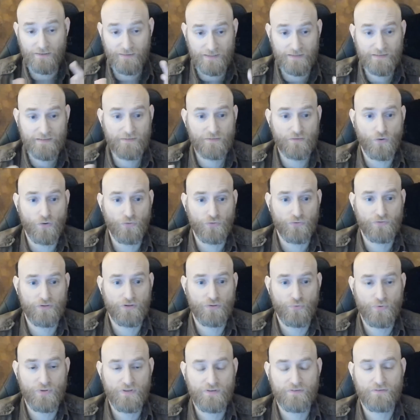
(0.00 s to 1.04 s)
And this is also
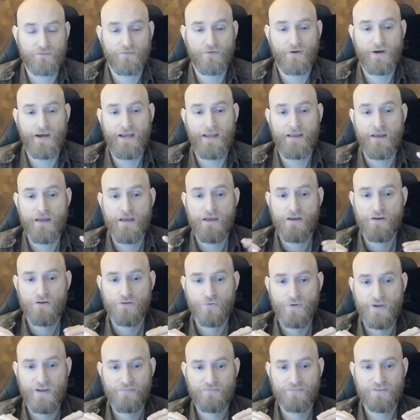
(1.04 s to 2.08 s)
the reason why
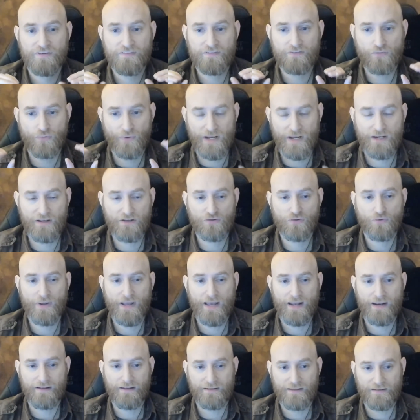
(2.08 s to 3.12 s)
you have this training
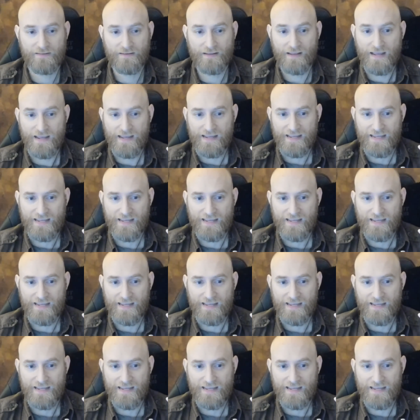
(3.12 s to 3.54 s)
together, that